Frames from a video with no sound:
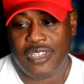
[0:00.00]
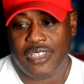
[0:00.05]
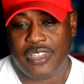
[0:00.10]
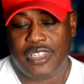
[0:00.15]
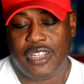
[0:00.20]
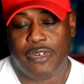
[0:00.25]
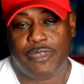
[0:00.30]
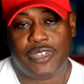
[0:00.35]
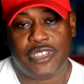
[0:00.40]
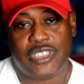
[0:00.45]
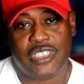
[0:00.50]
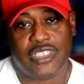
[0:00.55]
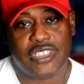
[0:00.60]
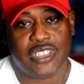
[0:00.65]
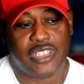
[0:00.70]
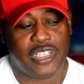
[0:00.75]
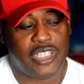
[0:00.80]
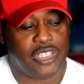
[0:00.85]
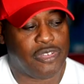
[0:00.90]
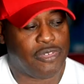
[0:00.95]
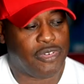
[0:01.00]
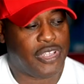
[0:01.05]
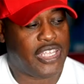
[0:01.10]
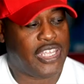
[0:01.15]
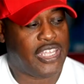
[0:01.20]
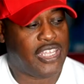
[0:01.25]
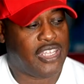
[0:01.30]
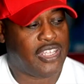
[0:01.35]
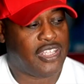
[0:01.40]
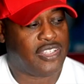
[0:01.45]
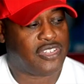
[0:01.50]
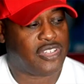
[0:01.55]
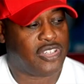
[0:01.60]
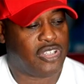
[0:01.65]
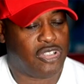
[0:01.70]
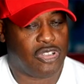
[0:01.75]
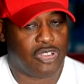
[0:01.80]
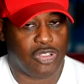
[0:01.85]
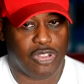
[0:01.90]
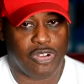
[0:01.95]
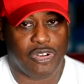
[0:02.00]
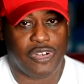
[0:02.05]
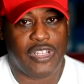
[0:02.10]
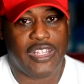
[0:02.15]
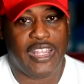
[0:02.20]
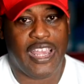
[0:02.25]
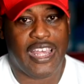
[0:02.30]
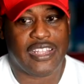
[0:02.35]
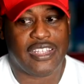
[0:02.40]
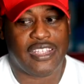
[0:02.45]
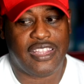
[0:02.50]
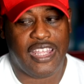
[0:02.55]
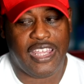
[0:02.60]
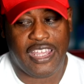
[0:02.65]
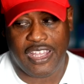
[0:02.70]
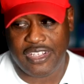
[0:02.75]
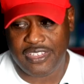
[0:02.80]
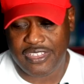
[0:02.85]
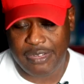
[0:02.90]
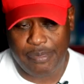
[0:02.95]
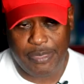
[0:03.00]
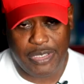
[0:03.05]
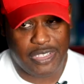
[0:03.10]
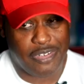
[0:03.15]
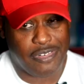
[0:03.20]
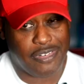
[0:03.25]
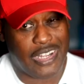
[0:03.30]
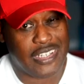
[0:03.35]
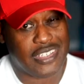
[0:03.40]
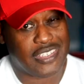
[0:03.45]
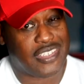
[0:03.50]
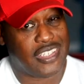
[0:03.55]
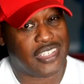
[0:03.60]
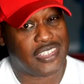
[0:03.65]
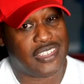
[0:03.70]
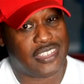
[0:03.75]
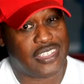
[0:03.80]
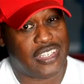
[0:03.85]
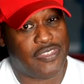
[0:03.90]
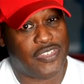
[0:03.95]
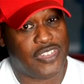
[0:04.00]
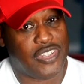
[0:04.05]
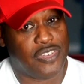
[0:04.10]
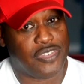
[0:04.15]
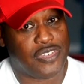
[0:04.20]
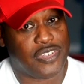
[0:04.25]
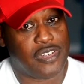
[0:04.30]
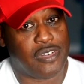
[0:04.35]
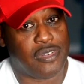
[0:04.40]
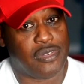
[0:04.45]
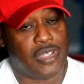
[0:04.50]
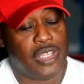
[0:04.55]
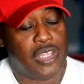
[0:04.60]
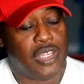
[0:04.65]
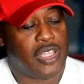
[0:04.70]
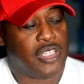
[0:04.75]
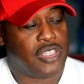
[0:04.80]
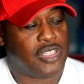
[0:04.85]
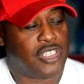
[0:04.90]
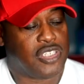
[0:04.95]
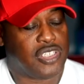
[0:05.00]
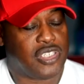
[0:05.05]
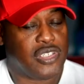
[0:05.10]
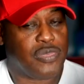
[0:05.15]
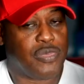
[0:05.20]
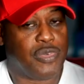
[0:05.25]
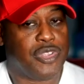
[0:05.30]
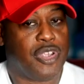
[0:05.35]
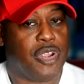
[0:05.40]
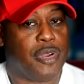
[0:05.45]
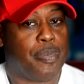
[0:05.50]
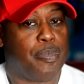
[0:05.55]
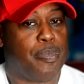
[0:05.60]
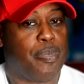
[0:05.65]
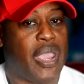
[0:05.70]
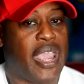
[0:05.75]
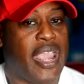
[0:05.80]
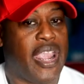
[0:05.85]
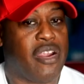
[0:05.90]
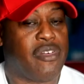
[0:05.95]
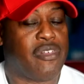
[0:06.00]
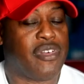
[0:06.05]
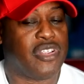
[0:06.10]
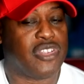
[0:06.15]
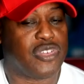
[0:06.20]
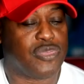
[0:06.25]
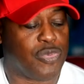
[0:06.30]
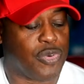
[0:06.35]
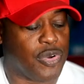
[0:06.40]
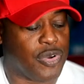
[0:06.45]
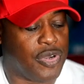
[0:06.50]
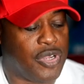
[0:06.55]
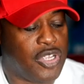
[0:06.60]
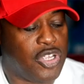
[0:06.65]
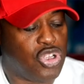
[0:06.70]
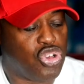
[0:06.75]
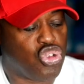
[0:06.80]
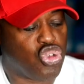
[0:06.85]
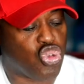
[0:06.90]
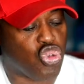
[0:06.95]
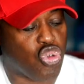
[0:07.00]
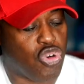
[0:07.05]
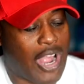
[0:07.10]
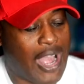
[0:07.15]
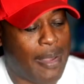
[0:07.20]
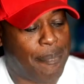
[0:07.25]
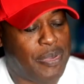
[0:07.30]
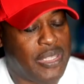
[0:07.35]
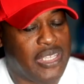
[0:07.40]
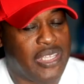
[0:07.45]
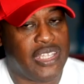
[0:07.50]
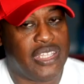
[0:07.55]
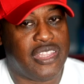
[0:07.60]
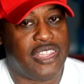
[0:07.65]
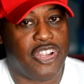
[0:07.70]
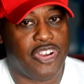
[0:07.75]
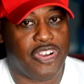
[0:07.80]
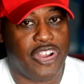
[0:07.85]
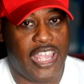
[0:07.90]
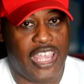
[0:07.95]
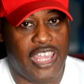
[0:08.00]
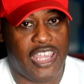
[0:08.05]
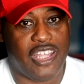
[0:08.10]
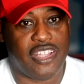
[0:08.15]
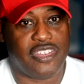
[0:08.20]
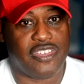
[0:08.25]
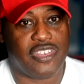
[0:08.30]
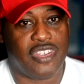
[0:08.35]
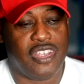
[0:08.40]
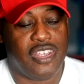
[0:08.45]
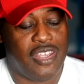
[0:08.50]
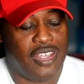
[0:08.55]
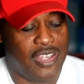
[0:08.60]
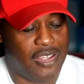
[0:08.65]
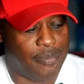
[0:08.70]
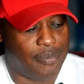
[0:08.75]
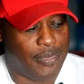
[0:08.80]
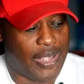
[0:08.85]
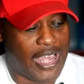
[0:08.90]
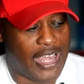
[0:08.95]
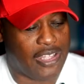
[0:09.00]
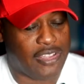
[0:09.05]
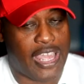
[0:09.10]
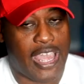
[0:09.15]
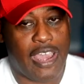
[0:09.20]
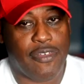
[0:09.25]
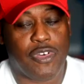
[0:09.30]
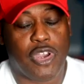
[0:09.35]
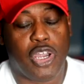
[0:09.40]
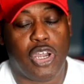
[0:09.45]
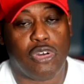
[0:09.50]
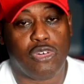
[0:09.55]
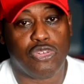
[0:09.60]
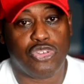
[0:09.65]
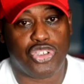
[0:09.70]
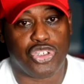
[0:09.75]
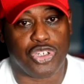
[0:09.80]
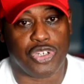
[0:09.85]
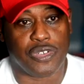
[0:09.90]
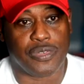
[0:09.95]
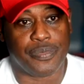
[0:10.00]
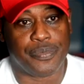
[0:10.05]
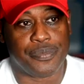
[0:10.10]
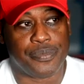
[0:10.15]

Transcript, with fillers: There was these little kids learning how to dance. I mean, they were like six or seven years old. This is what their parents were dropping in their heads, how to have culture.